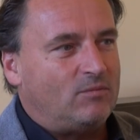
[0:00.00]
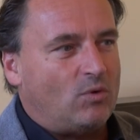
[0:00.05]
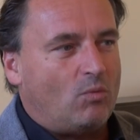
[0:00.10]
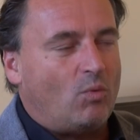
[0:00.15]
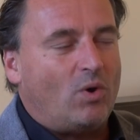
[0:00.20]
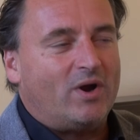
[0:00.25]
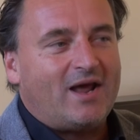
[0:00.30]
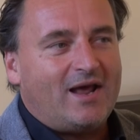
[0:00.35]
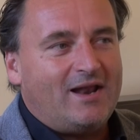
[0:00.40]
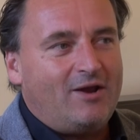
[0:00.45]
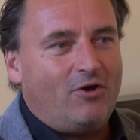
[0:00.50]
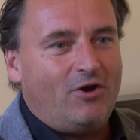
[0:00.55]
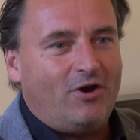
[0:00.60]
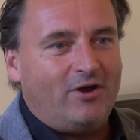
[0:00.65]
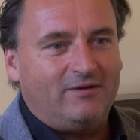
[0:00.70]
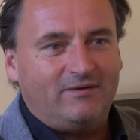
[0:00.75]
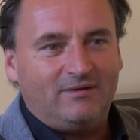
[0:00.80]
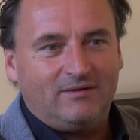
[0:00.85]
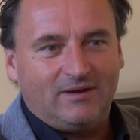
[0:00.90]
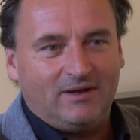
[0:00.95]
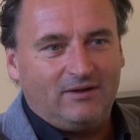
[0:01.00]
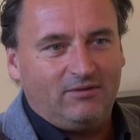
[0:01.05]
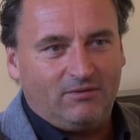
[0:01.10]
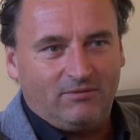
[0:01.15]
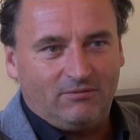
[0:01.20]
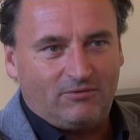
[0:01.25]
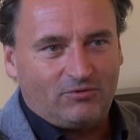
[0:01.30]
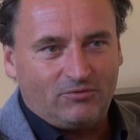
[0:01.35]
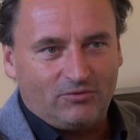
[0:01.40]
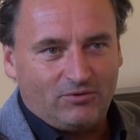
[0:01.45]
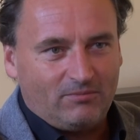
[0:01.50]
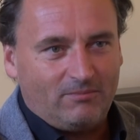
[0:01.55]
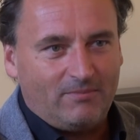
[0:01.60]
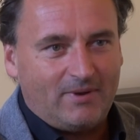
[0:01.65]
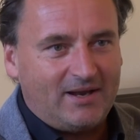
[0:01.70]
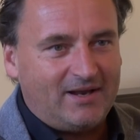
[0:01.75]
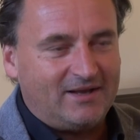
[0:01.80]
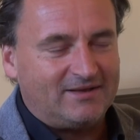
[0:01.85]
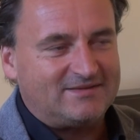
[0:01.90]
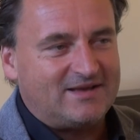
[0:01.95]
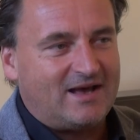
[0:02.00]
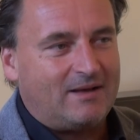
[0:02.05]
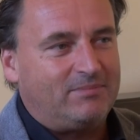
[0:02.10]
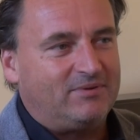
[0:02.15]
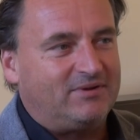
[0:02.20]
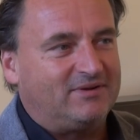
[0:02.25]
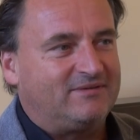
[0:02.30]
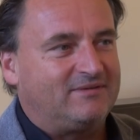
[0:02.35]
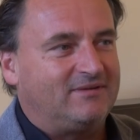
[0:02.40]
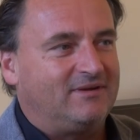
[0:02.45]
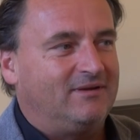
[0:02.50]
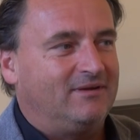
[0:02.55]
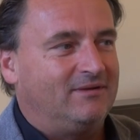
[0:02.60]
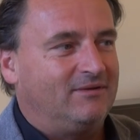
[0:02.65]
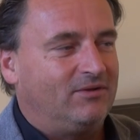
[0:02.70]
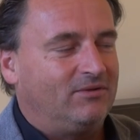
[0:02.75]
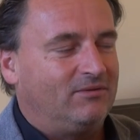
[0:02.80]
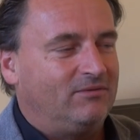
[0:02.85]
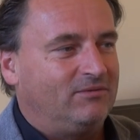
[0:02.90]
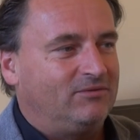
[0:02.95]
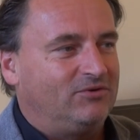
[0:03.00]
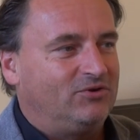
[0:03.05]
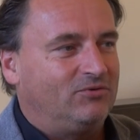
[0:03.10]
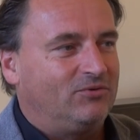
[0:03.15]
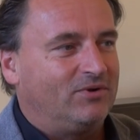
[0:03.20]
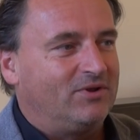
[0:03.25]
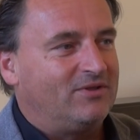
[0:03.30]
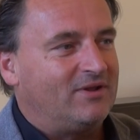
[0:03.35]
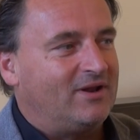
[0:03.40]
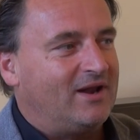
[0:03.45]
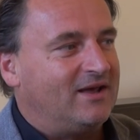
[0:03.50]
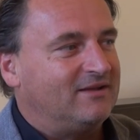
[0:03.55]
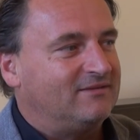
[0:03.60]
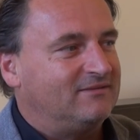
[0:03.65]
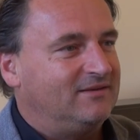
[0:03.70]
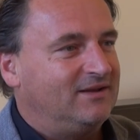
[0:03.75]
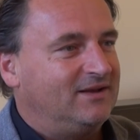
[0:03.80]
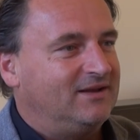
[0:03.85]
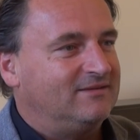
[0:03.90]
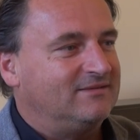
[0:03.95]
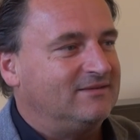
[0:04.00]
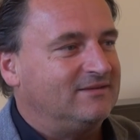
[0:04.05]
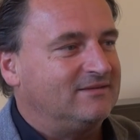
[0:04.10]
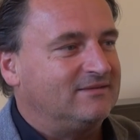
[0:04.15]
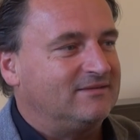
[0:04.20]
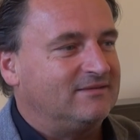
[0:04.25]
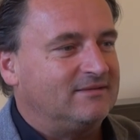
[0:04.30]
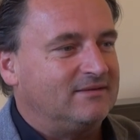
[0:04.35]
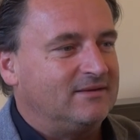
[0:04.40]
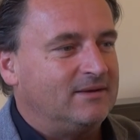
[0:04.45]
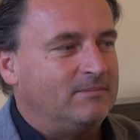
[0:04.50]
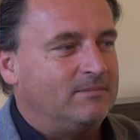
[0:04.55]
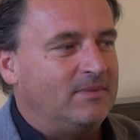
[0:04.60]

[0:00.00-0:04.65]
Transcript: What I learned through many examples during the last days is